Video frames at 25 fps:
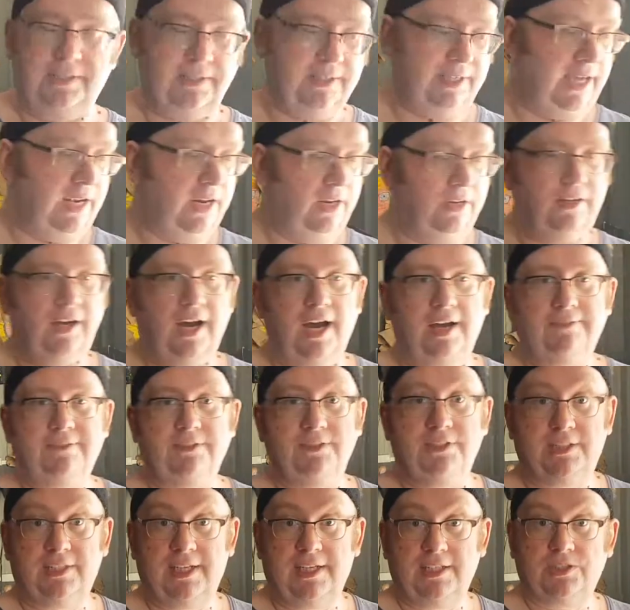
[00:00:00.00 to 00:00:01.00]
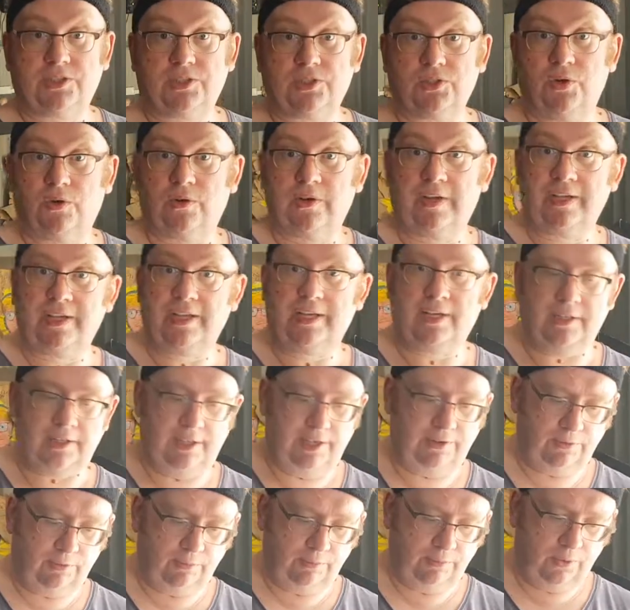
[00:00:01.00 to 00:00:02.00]
get a knife and start scoring it
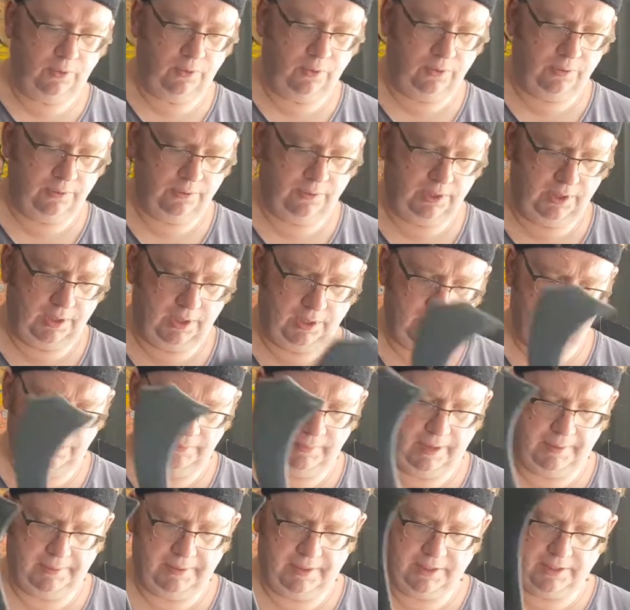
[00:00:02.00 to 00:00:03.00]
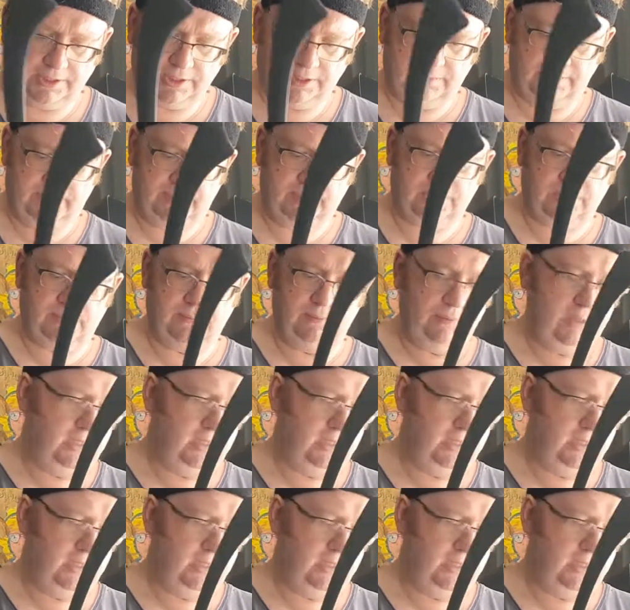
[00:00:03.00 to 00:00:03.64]
even more. You know, maybe there's been some.